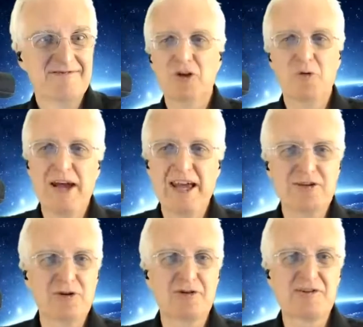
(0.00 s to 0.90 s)
it away. He
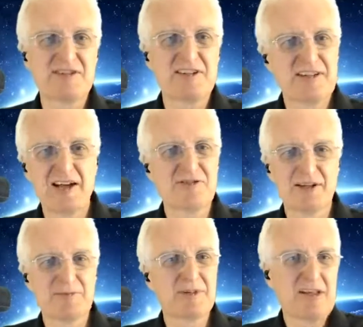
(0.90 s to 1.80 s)
told her to sit down.
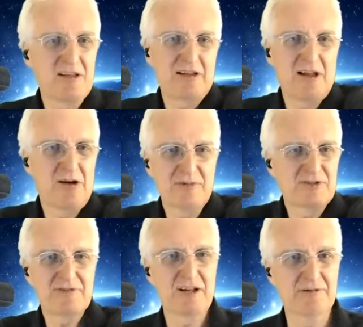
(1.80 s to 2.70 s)
Something almost,
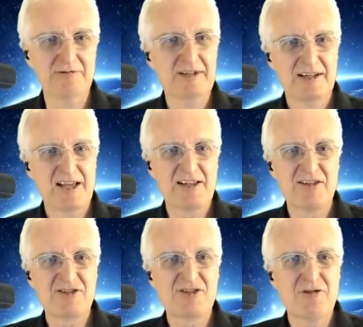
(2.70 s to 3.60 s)

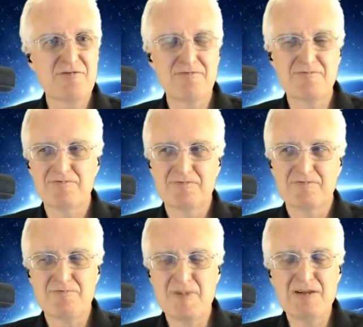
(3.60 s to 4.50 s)
it's so
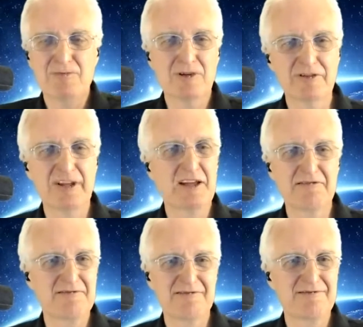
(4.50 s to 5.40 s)
minimal that,
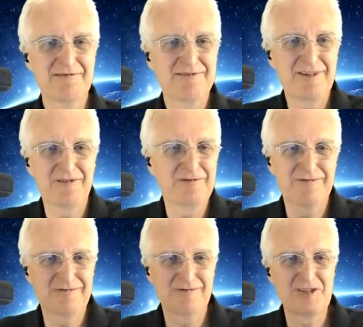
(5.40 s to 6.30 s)

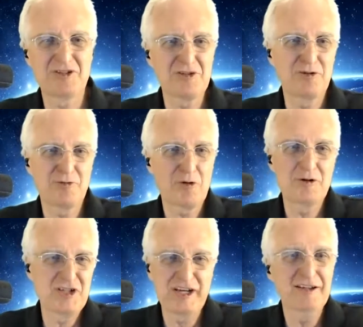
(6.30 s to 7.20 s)
what's he going to do? Throw her
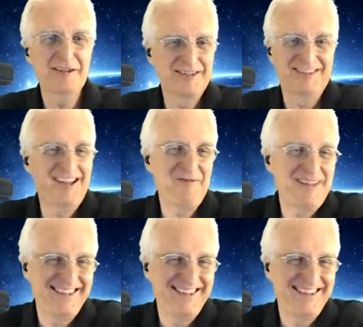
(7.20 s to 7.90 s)
in jail? I mean,